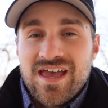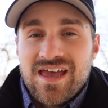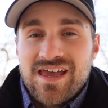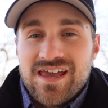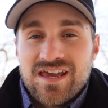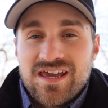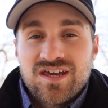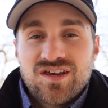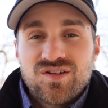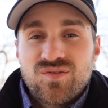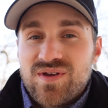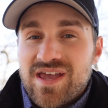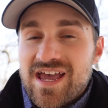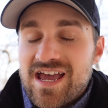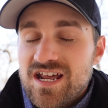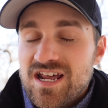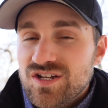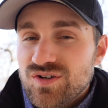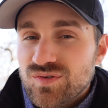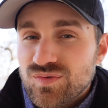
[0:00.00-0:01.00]
and we
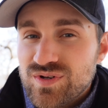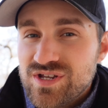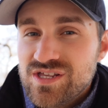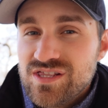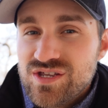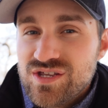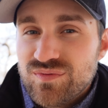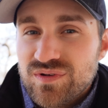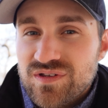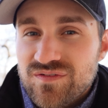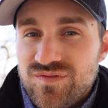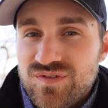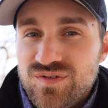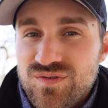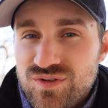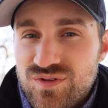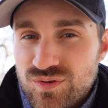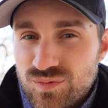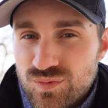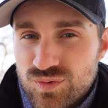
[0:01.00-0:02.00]
had to really
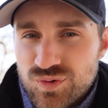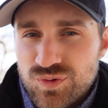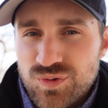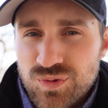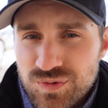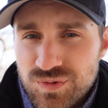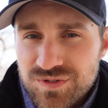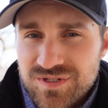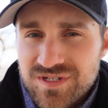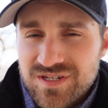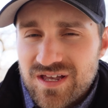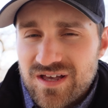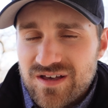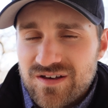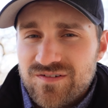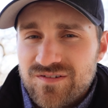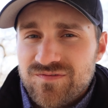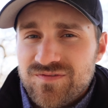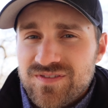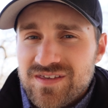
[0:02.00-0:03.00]
review the rules
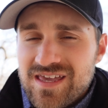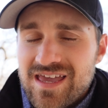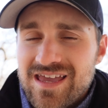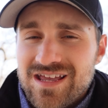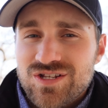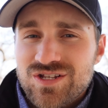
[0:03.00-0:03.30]
of the